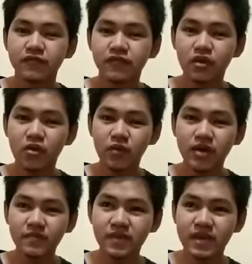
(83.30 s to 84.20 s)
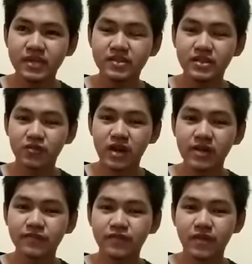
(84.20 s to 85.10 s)
Phloem is
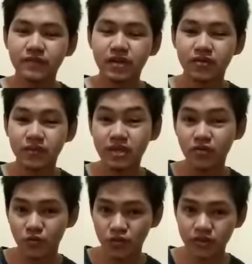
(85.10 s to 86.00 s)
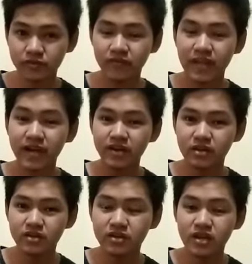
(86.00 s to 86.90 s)
derived from the Greek word
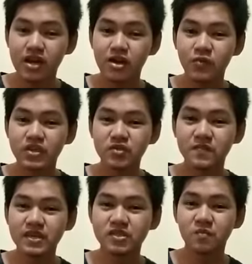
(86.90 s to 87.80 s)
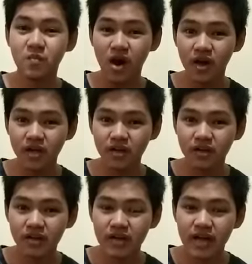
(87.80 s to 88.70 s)
phlios, which means bark,
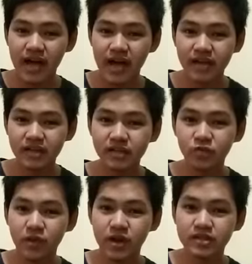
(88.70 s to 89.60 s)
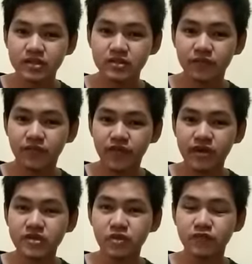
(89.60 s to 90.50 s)
and it was
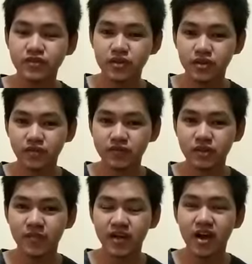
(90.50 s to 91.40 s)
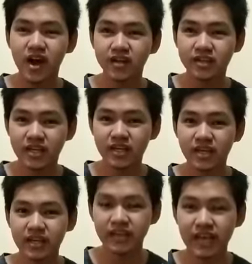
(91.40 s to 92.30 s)
first observed by
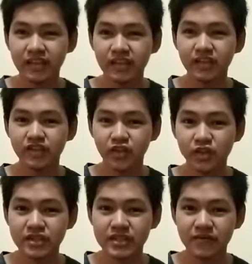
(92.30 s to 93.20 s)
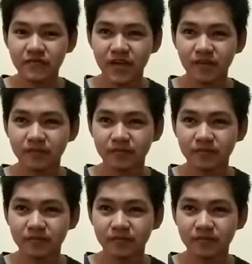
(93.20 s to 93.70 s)
Hartig in 1837.